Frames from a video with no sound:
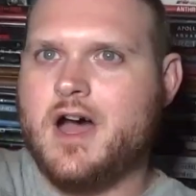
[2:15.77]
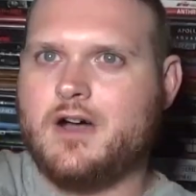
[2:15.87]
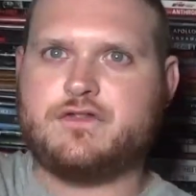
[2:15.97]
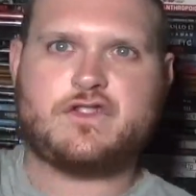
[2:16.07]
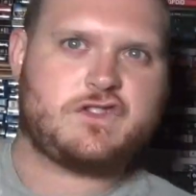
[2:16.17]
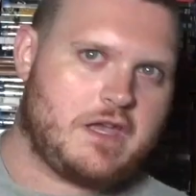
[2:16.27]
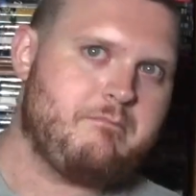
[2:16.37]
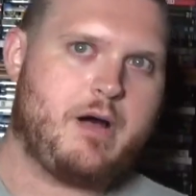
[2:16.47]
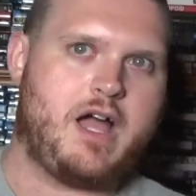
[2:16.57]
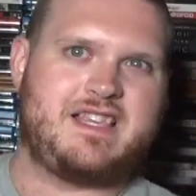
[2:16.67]
of
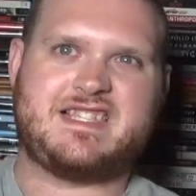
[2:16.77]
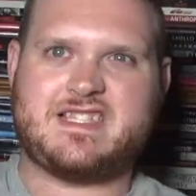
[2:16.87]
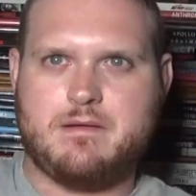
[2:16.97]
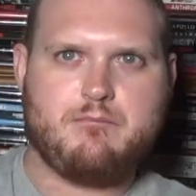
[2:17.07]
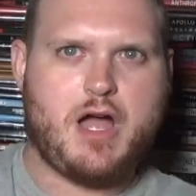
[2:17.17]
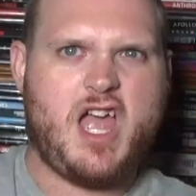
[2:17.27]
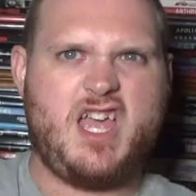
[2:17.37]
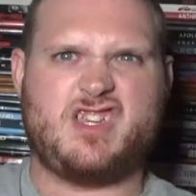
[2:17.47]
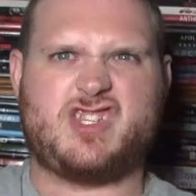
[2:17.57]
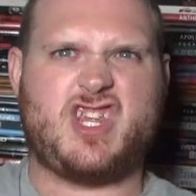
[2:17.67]
Simba. Simba
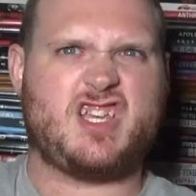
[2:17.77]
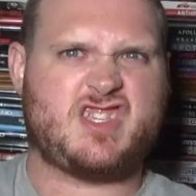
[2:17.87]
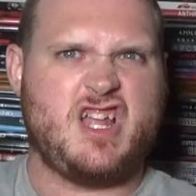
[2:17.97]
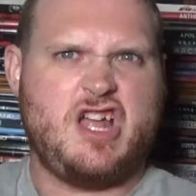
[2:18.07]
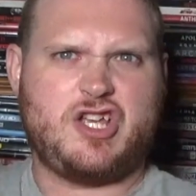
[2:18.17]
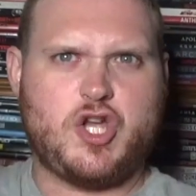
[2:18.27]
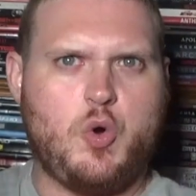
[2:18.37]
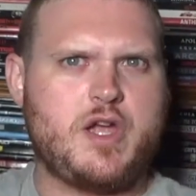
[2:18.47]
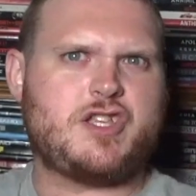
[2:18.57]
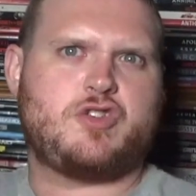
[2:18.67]
is just
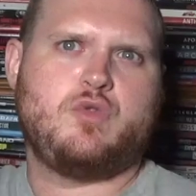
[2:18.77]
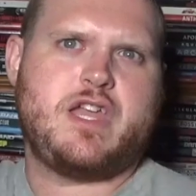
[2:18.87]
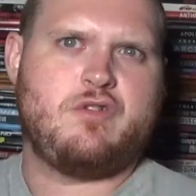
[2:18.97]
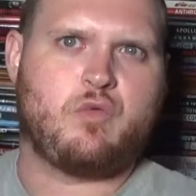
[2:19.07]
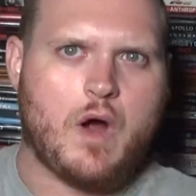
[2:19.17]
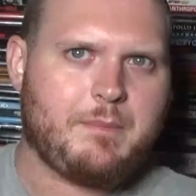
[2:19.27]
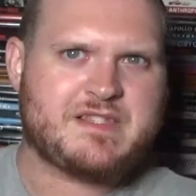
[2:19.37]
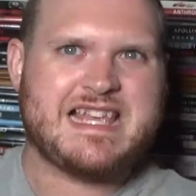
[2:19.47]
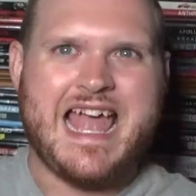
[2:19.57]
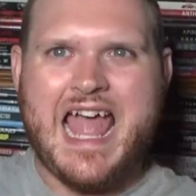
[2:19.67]
going to erupt
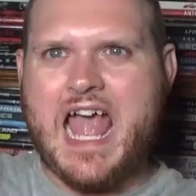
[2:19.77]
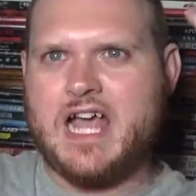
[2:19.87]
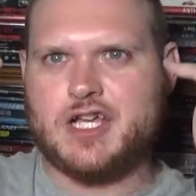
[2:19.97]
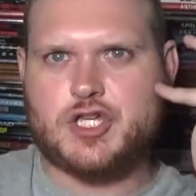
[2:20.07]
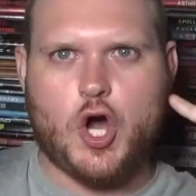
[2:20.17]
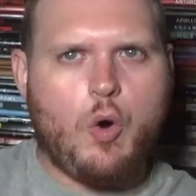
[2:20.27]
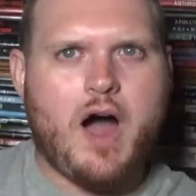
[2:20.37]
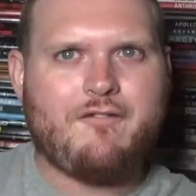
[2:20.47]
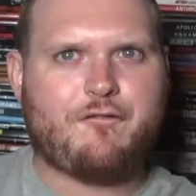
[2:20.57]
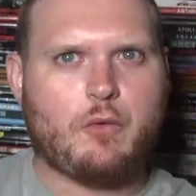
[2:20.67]
and go
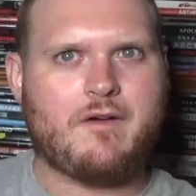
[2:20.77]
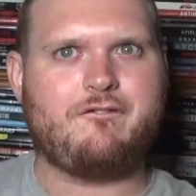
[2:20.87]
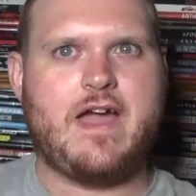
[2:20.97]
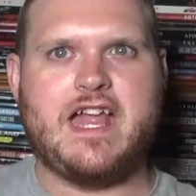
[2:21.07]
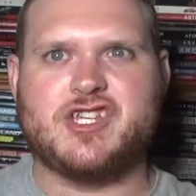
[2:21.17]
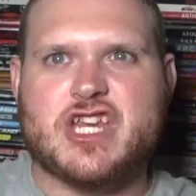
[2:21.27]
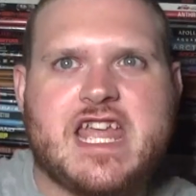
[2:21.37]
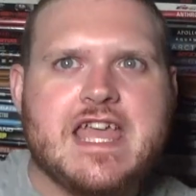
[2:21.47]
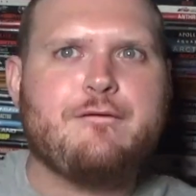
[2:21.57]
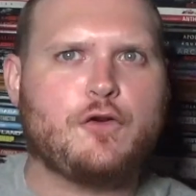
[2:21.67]
off for revenge.
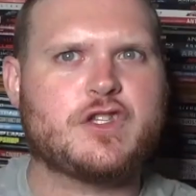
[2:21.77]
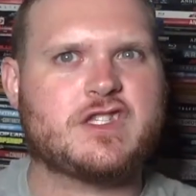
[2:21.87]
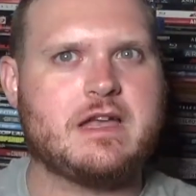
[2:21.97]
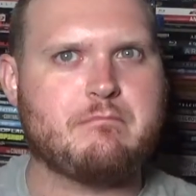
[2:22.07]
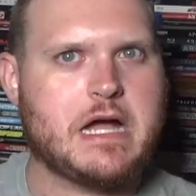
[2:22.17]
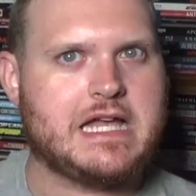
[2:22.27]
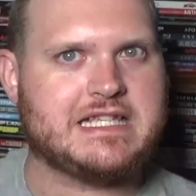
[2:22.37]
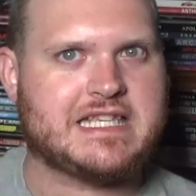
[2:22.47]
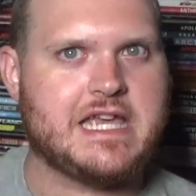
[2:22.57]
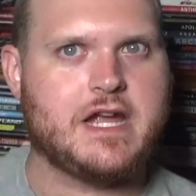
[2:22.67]
Evil Simba is
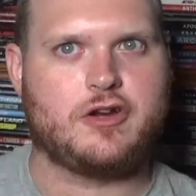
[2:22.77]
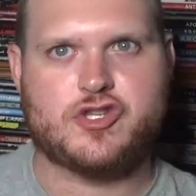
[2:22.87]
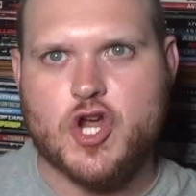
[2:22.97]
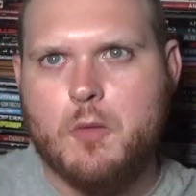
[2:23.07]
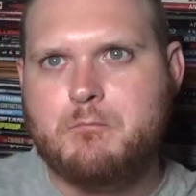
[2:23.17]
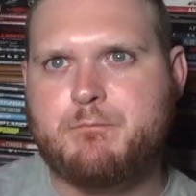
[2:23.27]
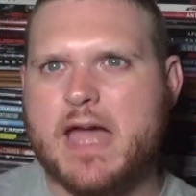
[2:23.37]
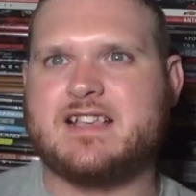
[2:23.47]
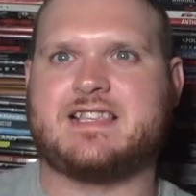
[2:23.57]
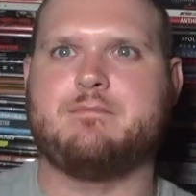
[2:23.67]
here. Don't
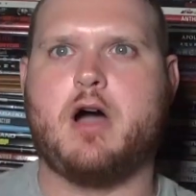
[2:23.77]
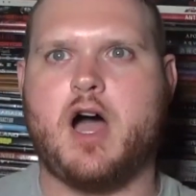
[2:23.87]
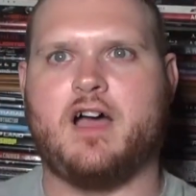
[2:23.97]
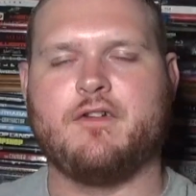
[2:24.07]
piss him off.